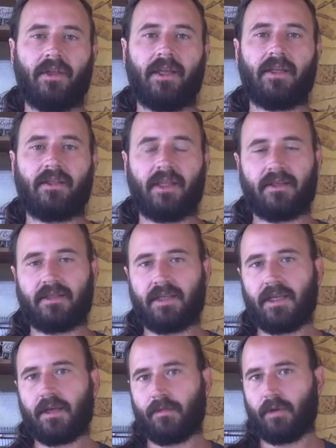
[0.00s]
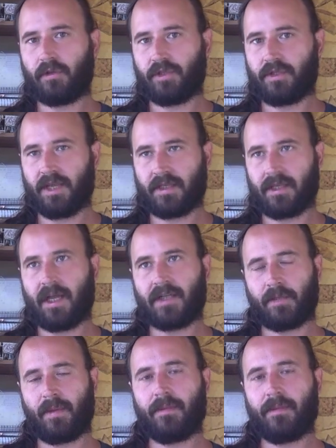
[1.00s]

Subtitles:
They see emotions as logic.